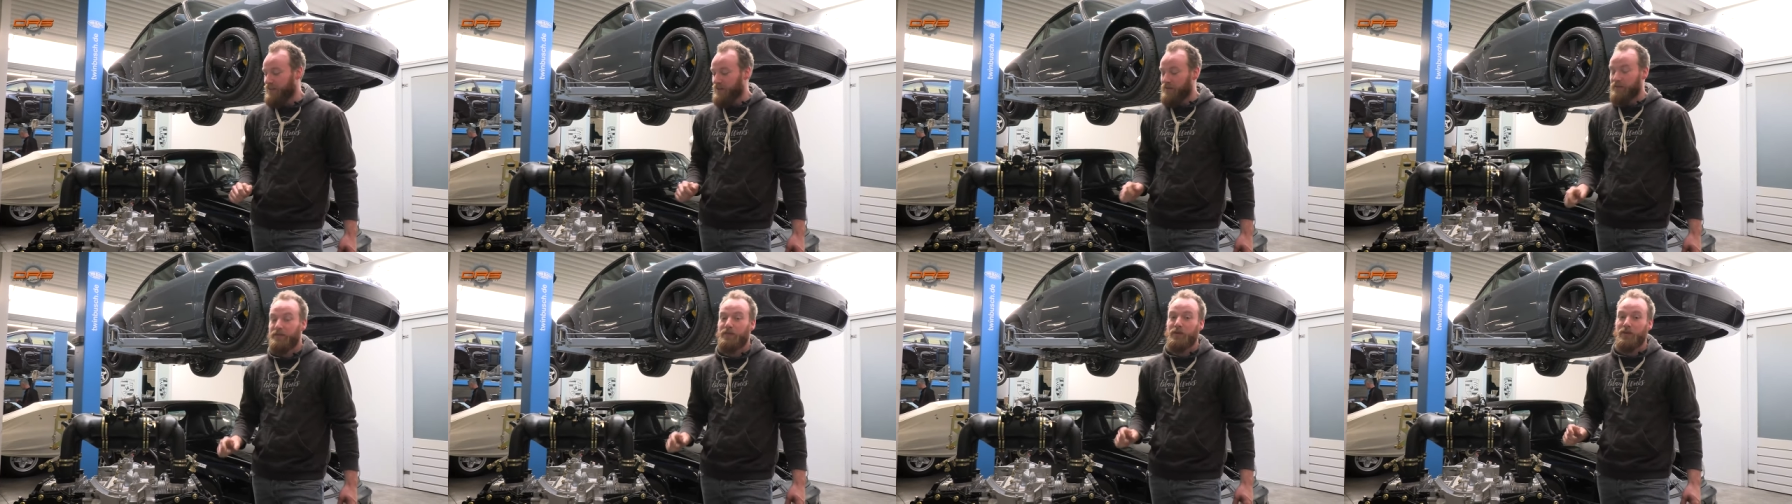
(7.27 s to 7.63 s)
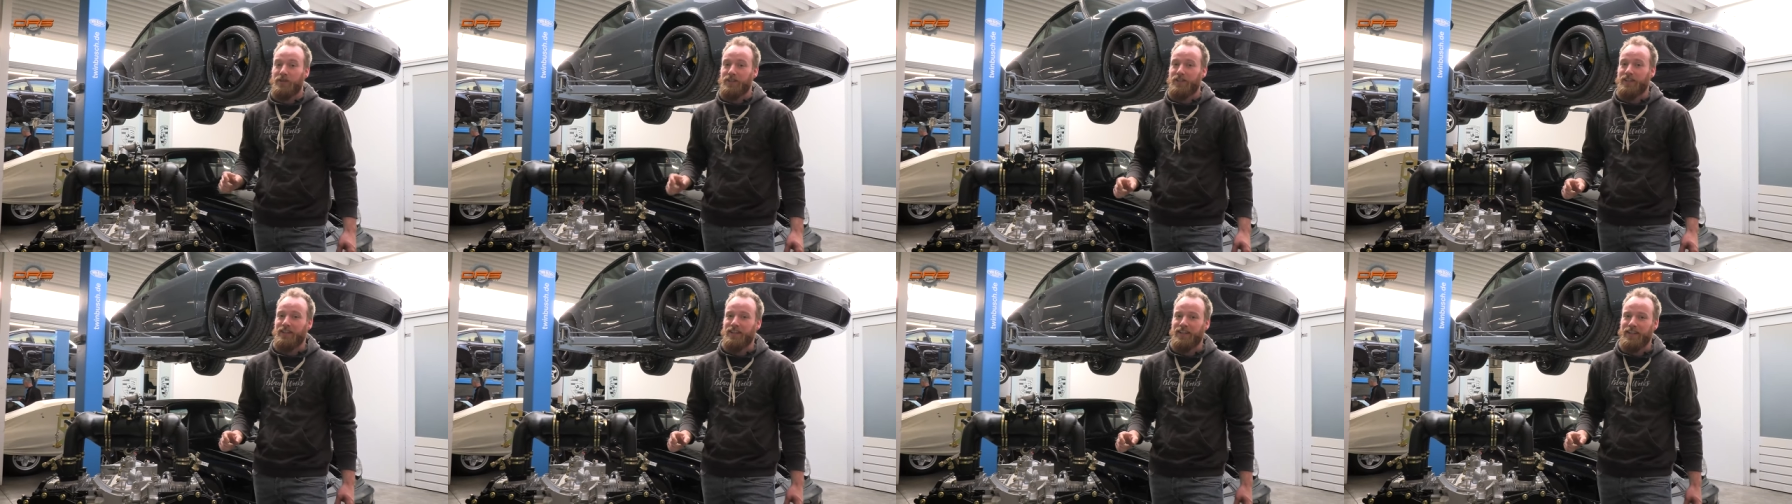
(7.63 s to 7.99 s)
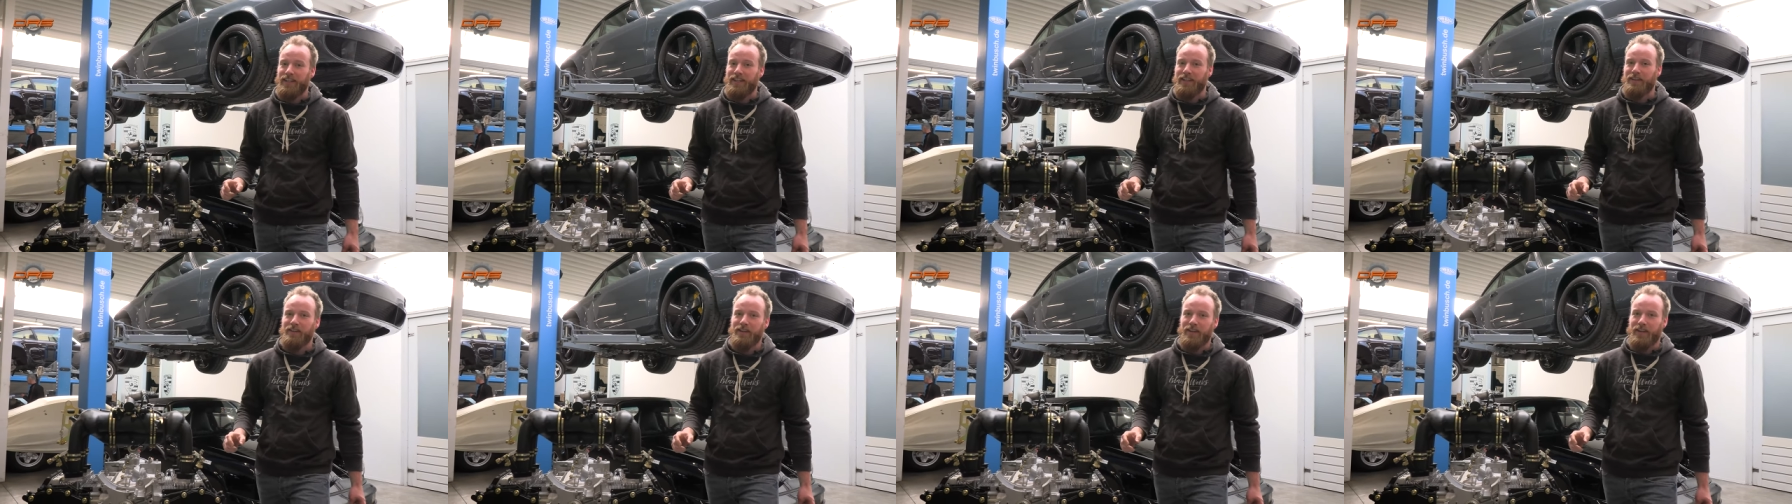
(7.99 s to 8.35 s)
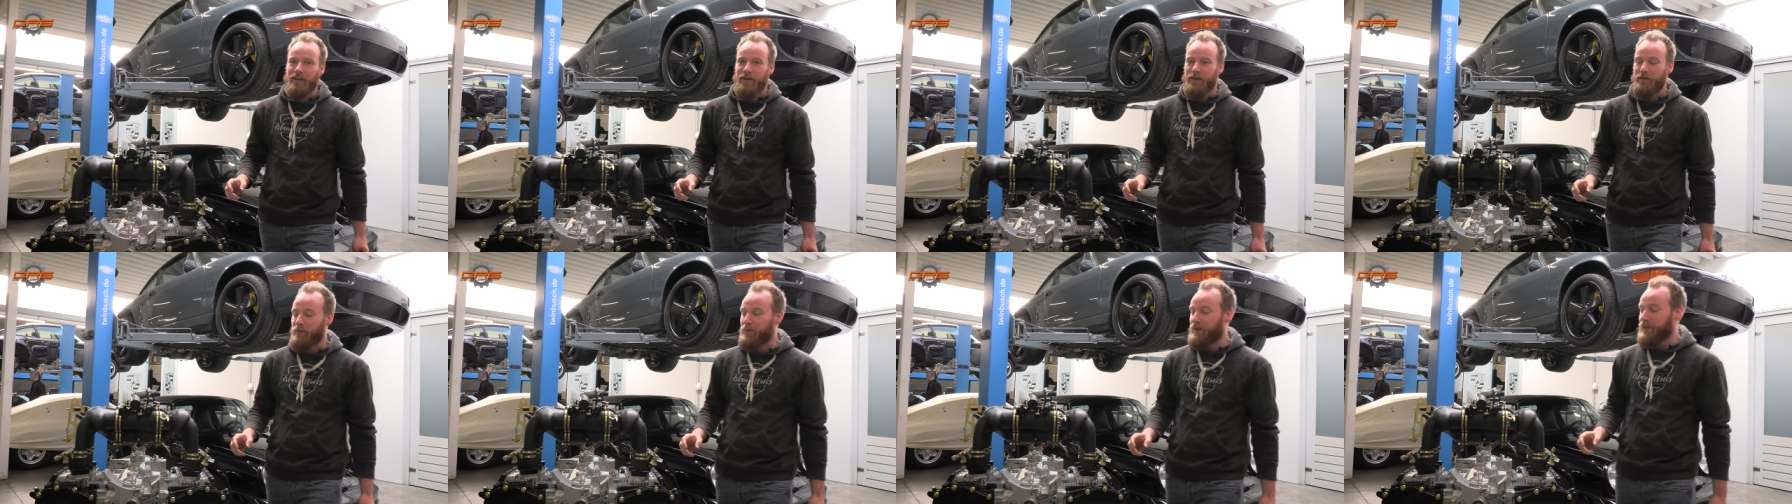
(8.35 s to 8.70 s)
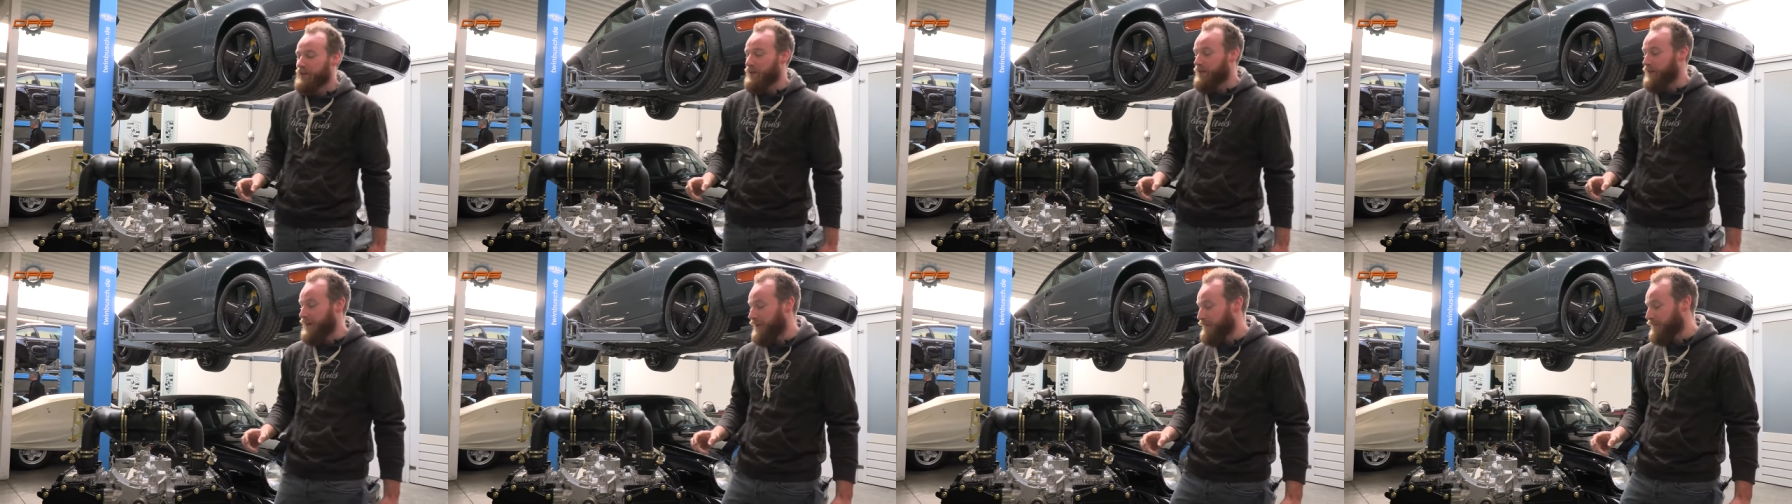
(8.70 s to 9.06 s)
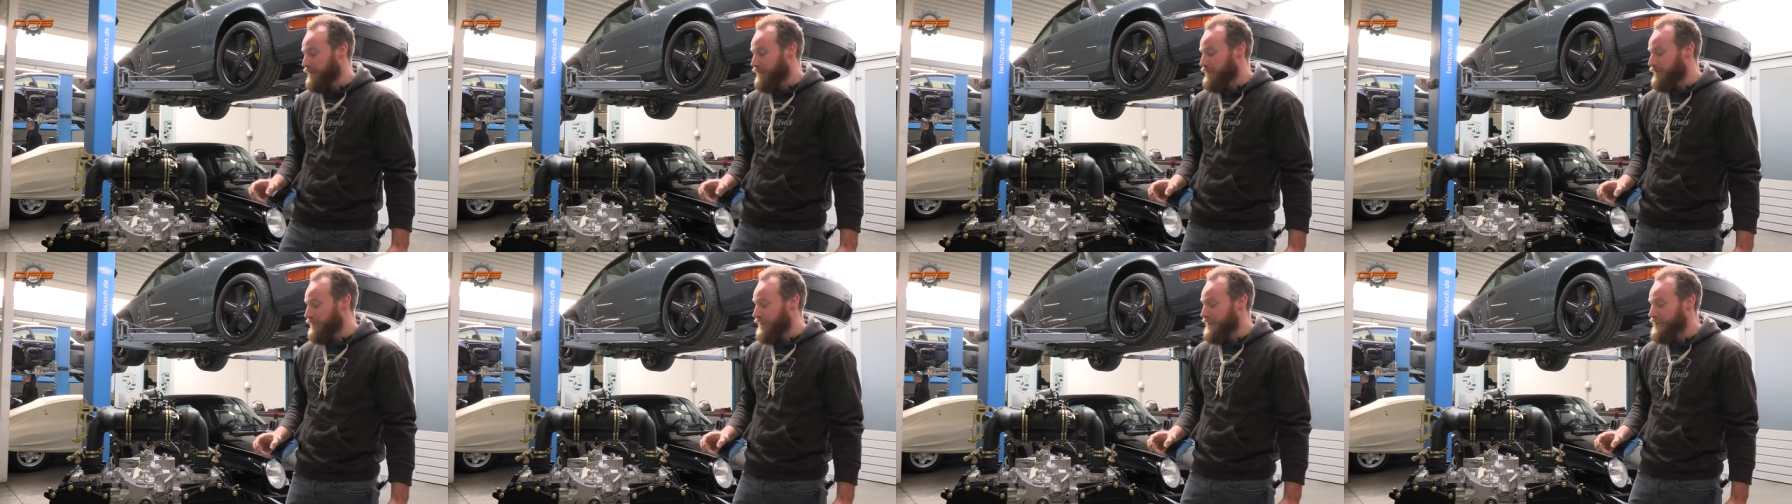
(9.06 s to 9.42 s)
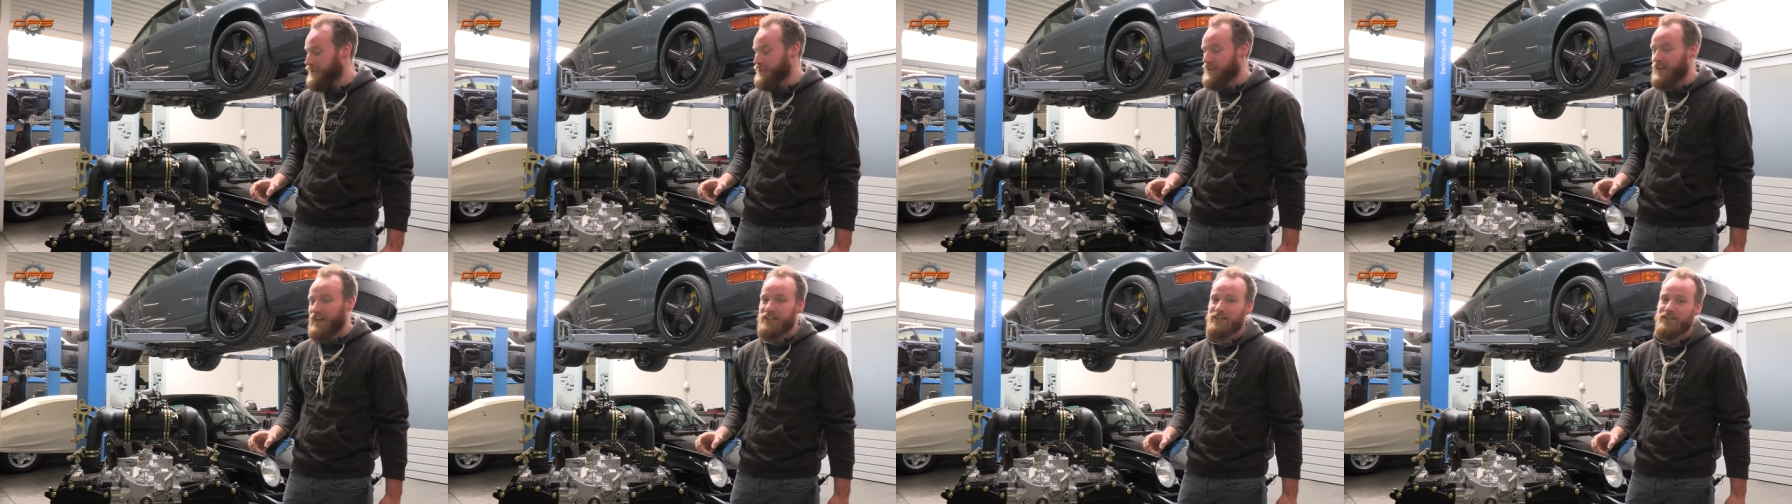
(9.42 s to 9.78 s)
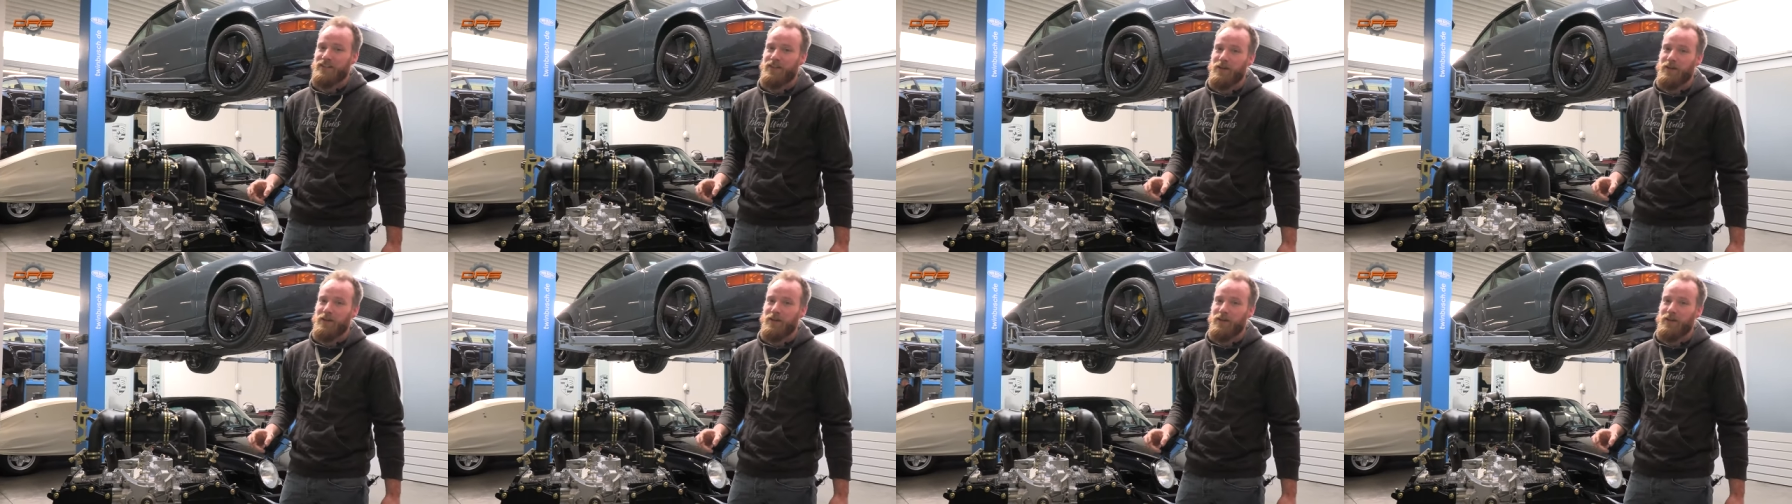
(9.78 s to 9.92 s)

Unfortunately, uh, we don't have it finished yet,